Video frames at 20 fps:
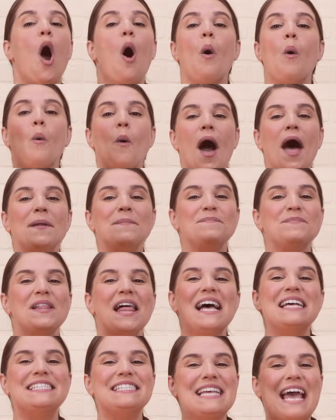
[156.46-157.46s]
One
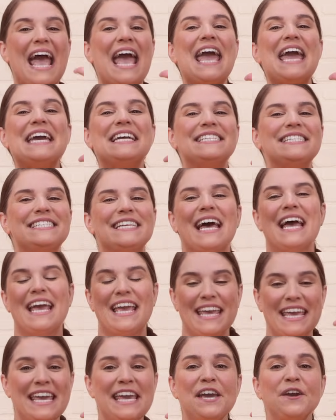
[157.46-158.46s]
plus eight
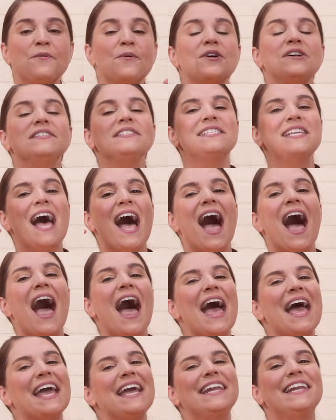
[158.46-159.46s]
equals
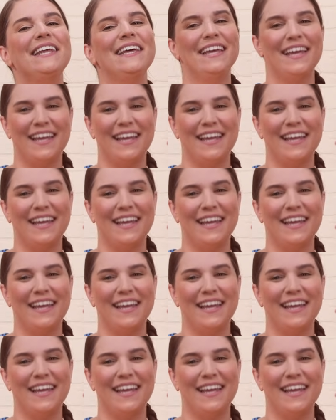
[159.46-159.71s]
nine.